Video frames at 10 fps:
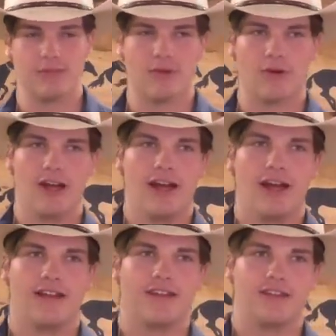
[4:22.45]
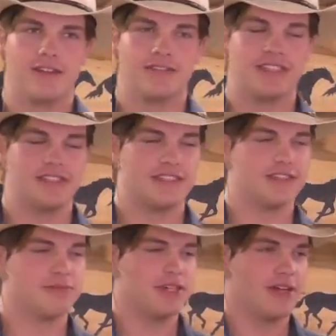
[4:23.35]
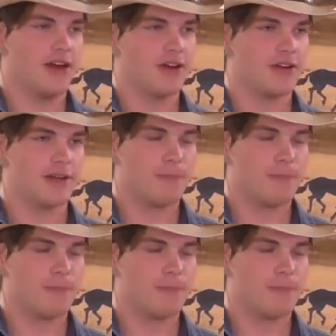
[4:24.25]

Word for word: more. And then you have seasons of mediocrity.